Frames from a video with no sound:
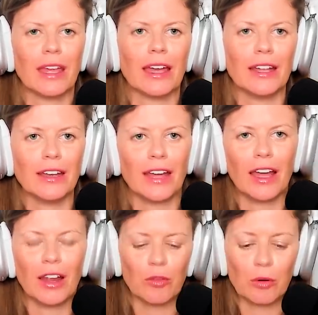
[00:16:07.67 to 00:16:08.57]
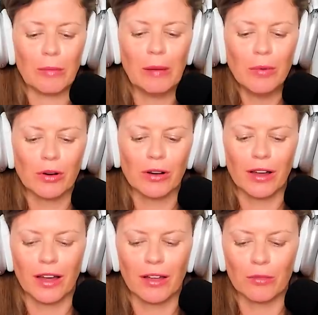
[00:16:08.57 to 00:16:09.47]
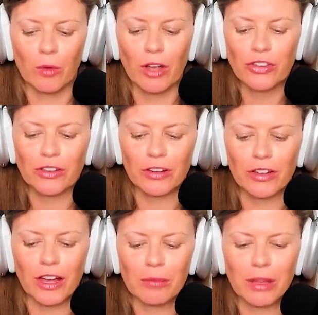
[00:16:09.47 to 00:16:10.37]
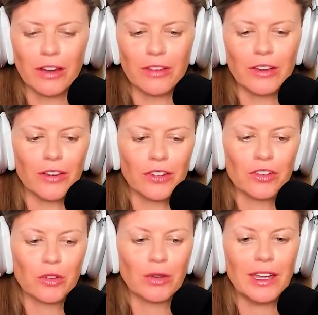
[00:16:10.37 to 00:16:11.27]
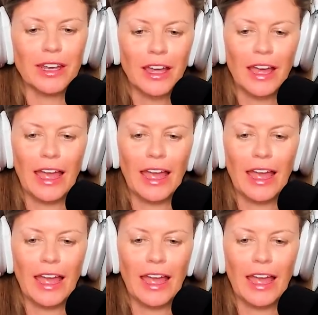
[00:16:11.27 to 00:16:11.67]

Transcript: And I, I remember uh, watching the little airplane on the, on the screen.